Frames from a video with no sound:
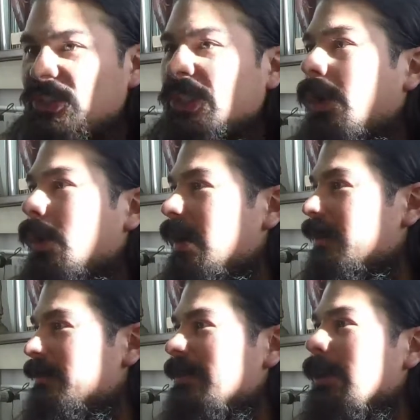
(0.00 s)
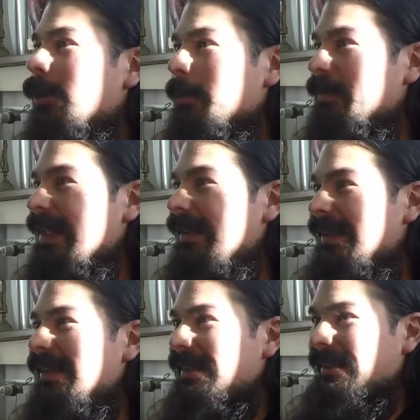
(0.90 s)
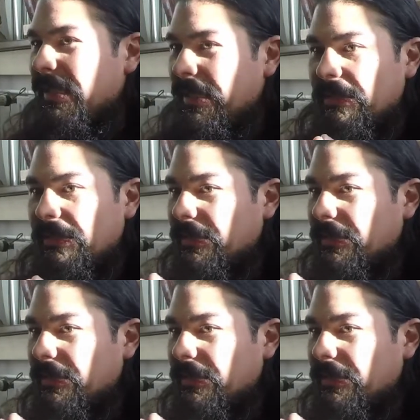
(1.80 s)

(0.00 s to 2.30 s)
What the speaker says: show or a film. Like it